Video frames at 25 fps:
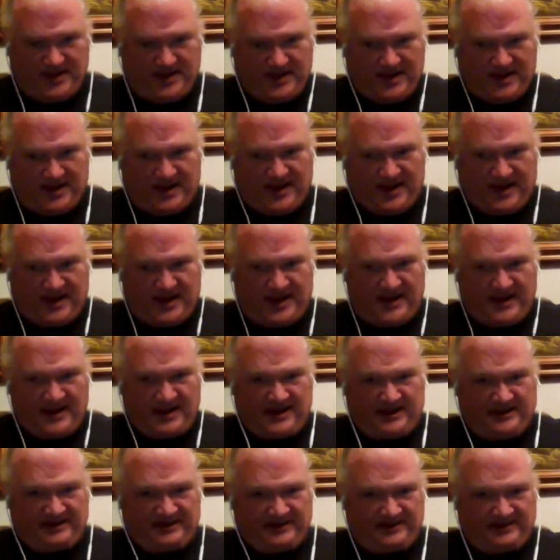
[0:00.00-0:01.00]

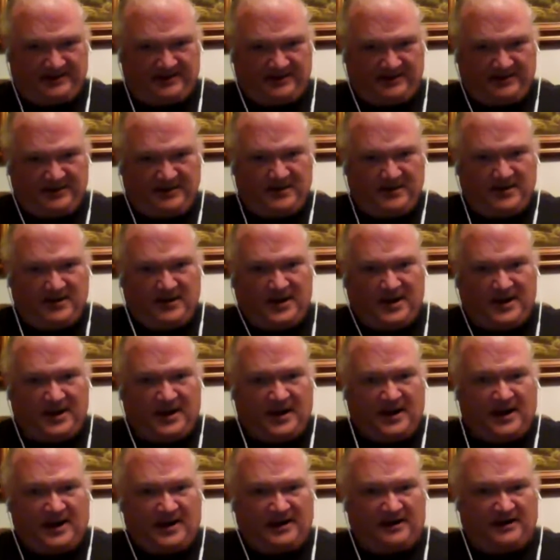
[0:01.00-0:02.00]
and
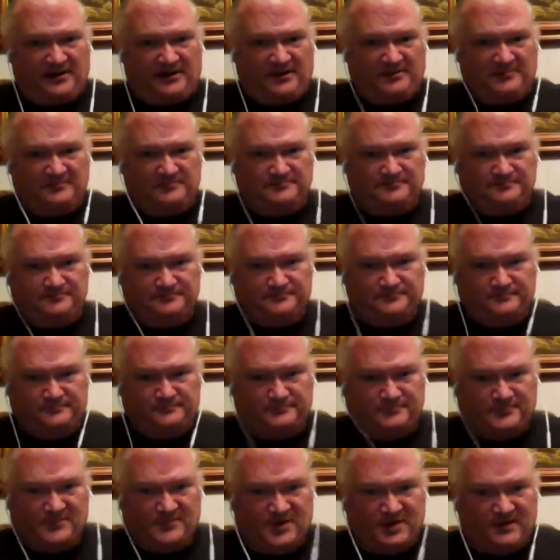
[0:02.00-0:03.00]

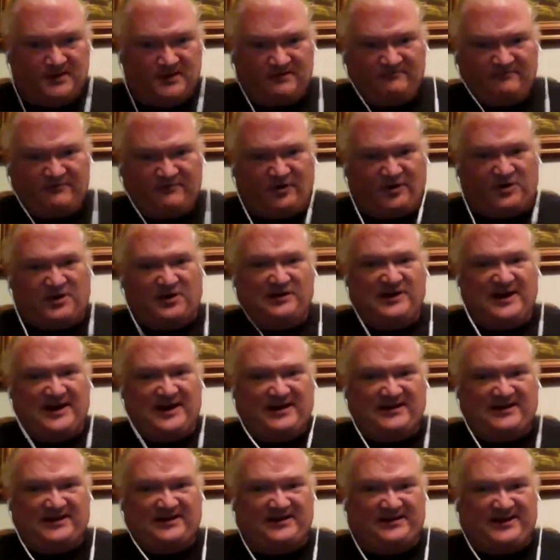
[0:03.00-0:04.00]
for
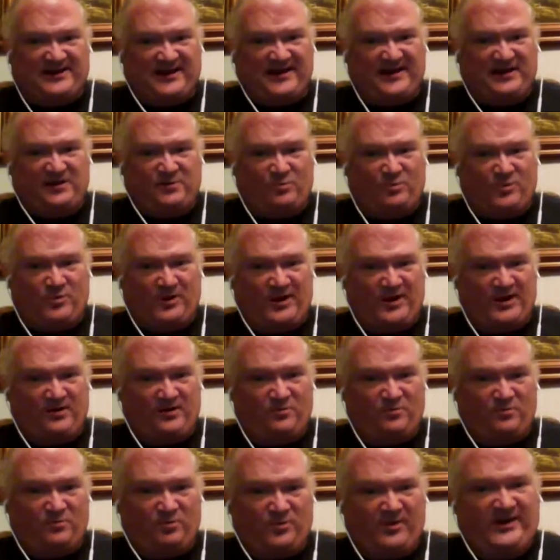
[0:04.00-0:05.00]
collect the data, we
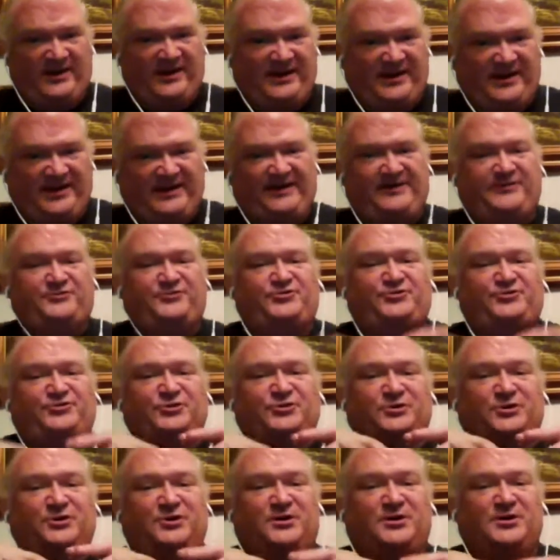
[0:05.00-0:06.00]
each
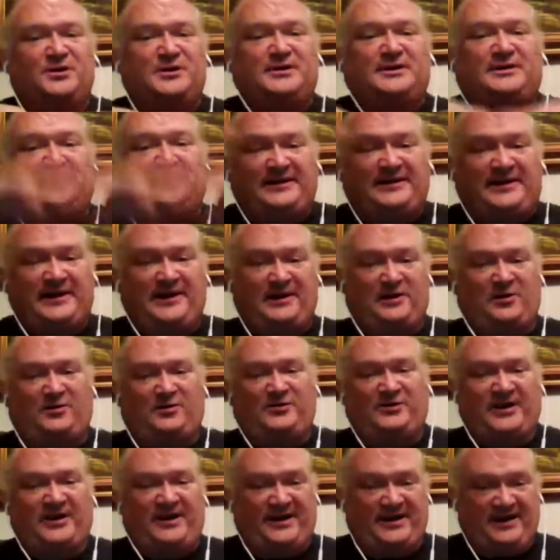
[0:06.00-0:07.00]
get our
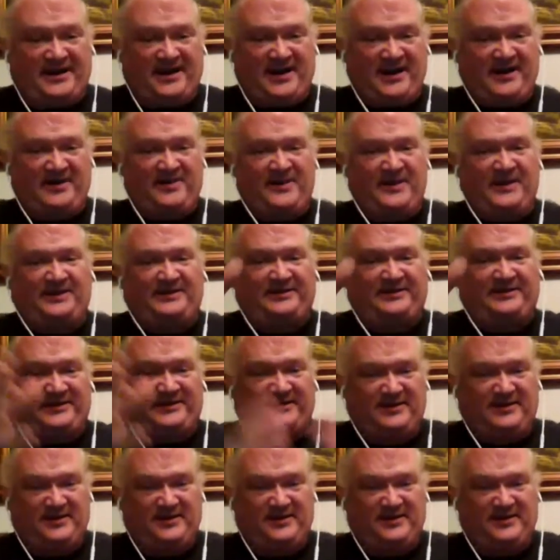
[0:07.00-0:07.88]
data, and then